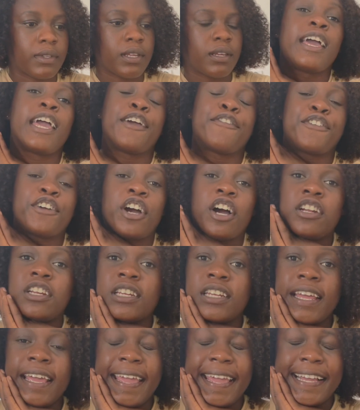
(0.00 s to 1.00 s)
If you're under
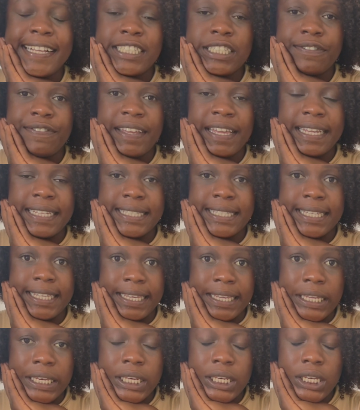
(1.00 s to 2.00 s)
the age of
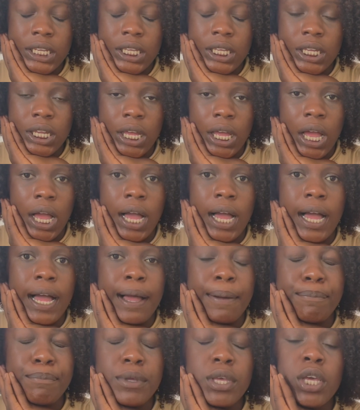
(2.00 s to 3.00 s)
18,
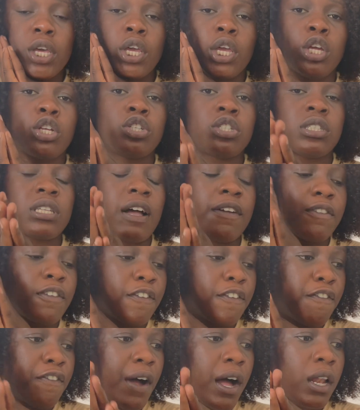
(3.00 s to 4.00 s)
you just have to
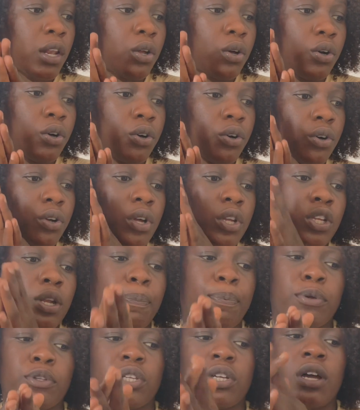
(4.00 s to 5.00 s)
follow the
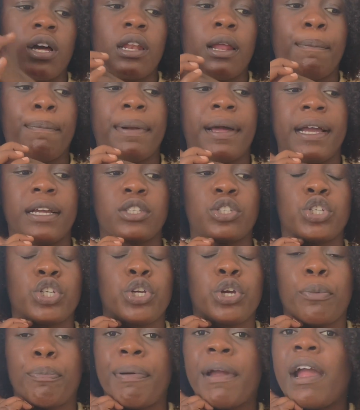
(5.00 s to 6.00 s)
protocol applied to
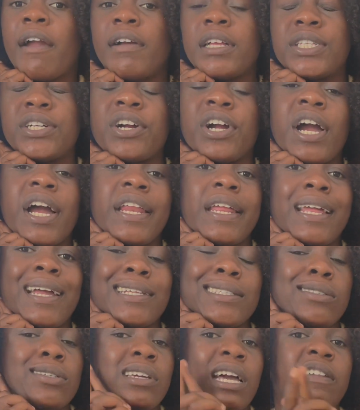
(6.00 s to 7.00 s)
your parents or
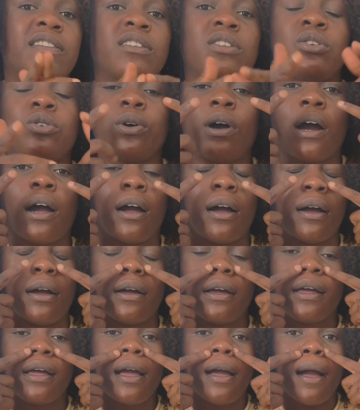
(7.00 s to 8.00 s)
guardians. So you have to do a
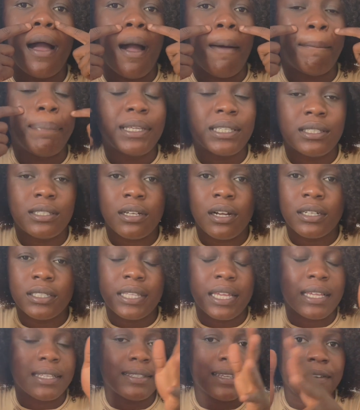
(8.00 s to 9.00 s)
a PCR
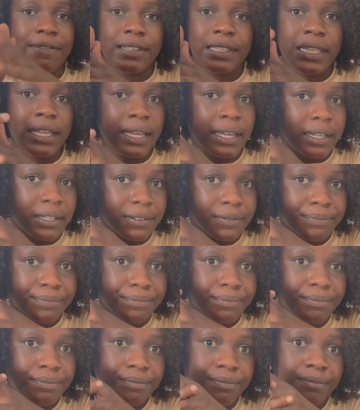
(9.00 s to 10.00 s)
test, everything.